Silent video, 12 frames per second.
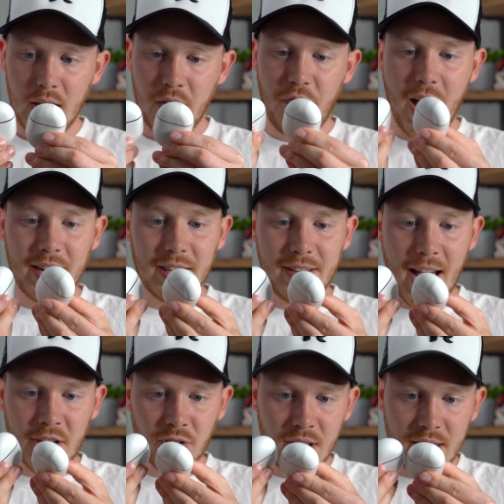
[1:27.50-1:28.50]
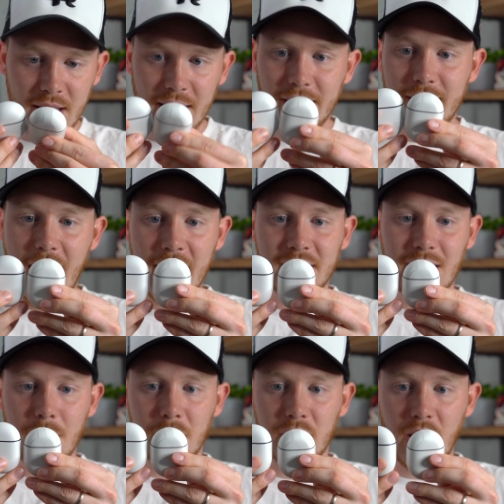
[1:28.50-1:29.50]
In fact, it's actually the exact
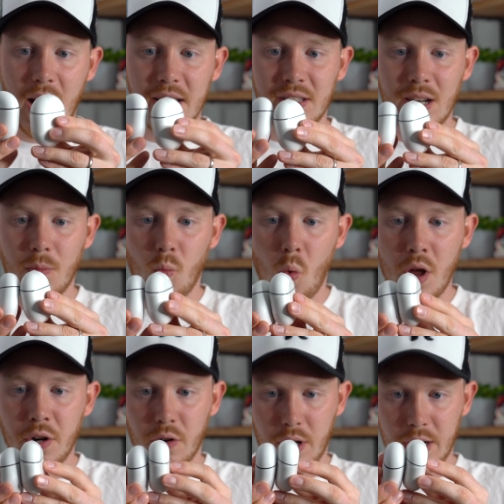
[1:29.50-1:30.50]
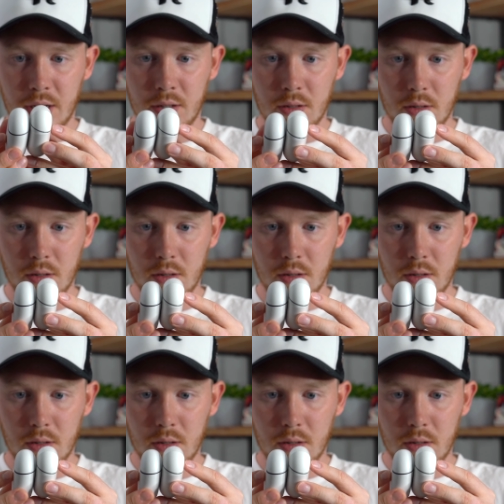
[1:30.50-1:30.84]
same size, and I'm wondering,